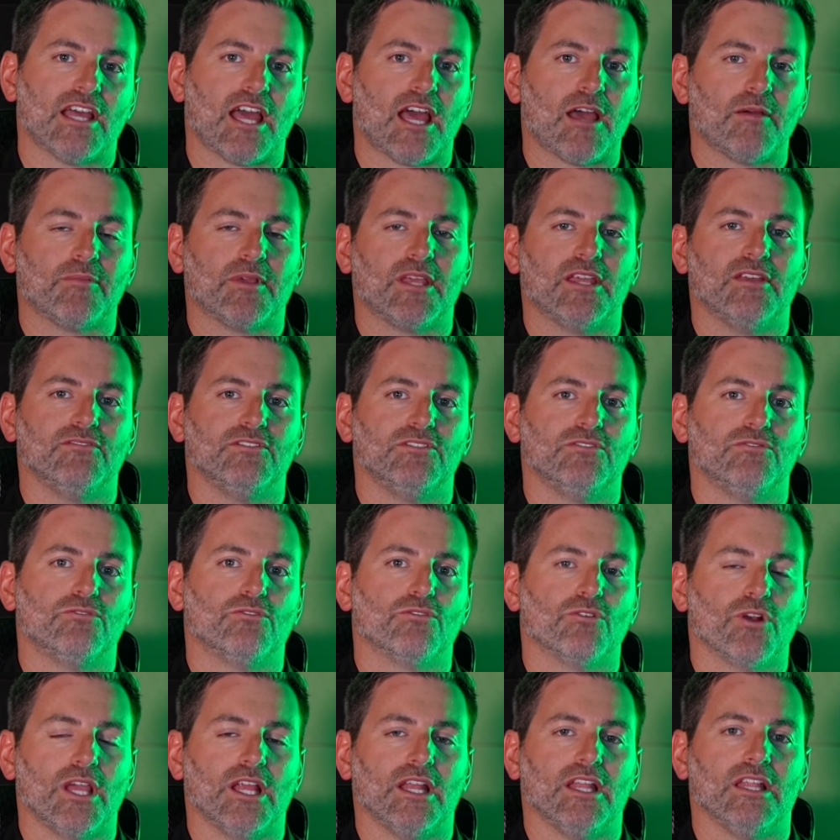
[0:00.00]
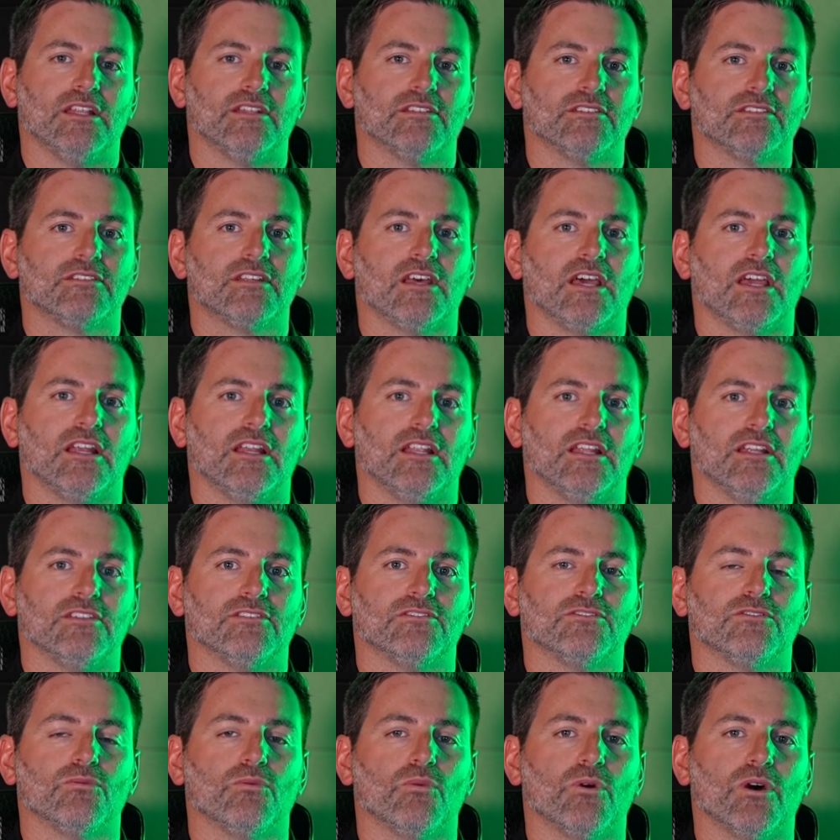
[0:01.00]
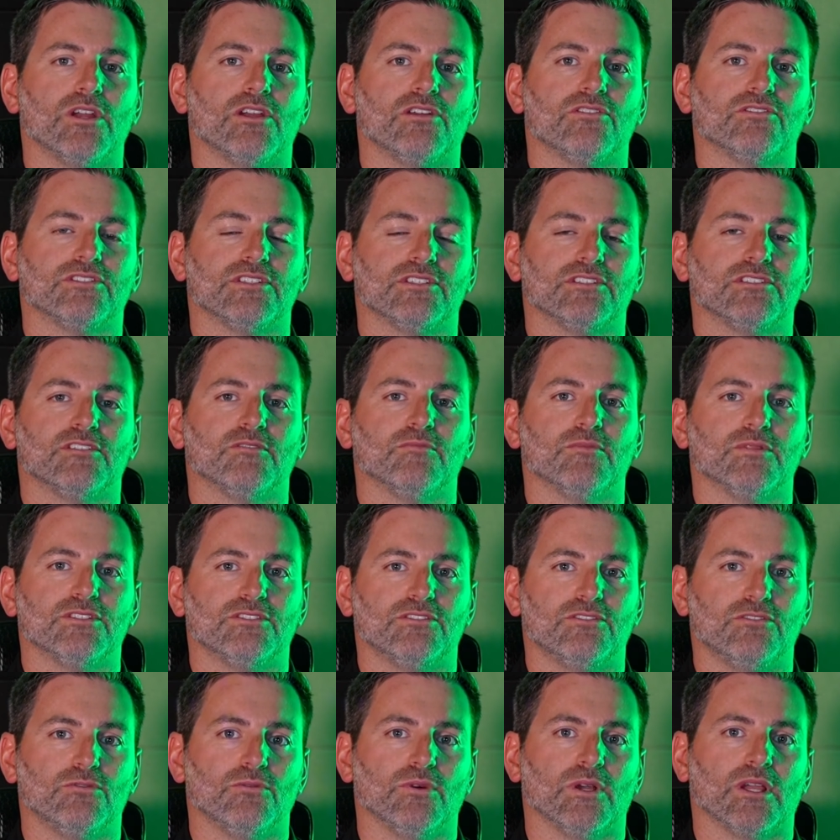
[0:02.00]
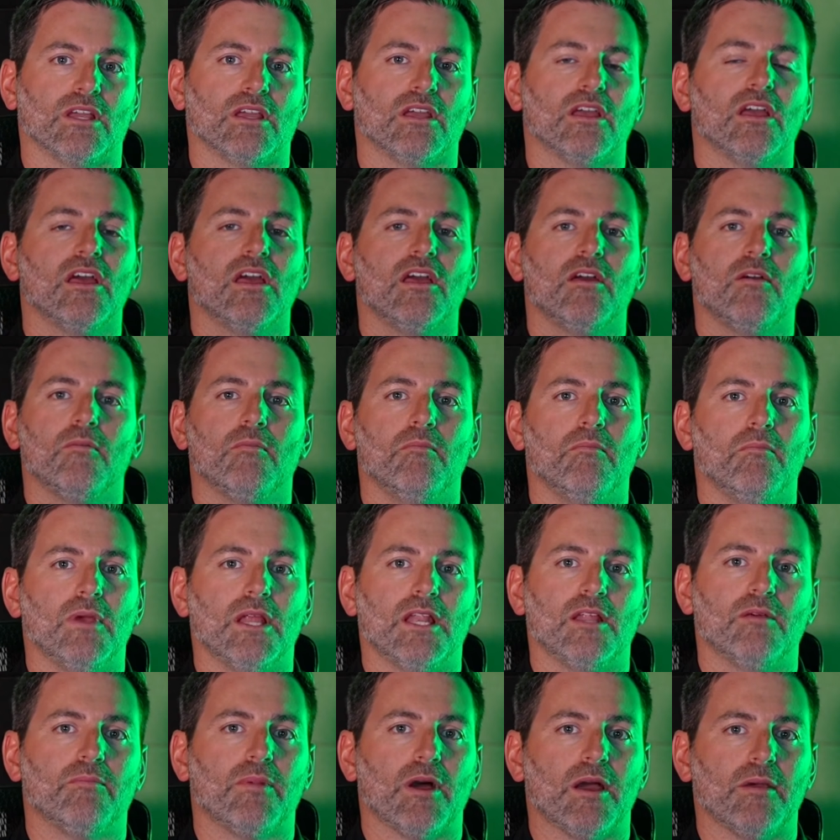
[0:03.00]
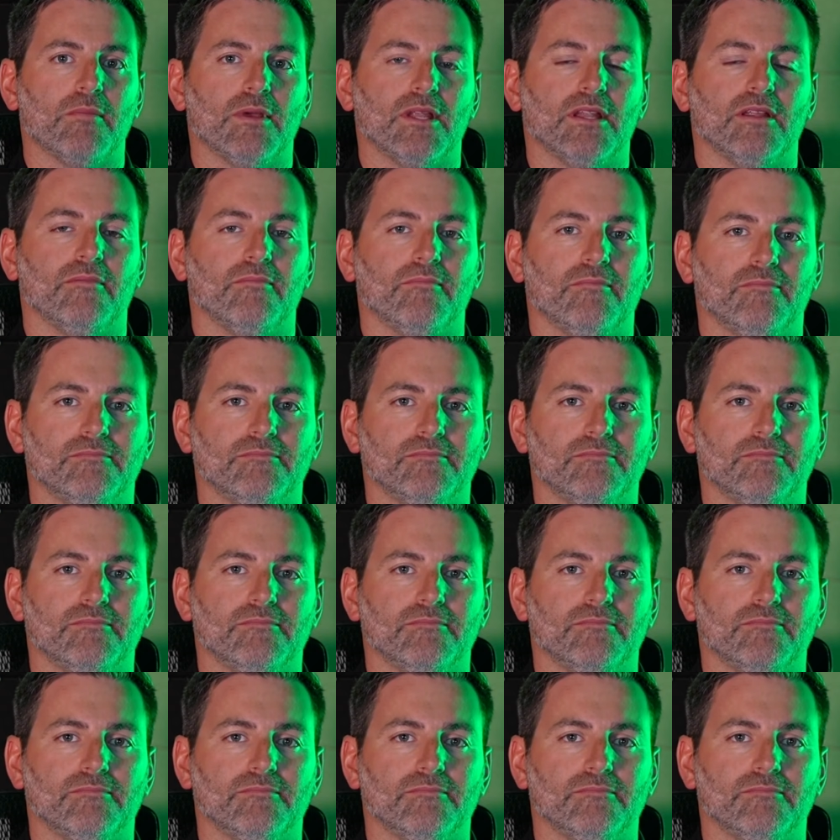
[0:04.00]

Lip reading: app gives you great insight into what your system is doing minute by minute.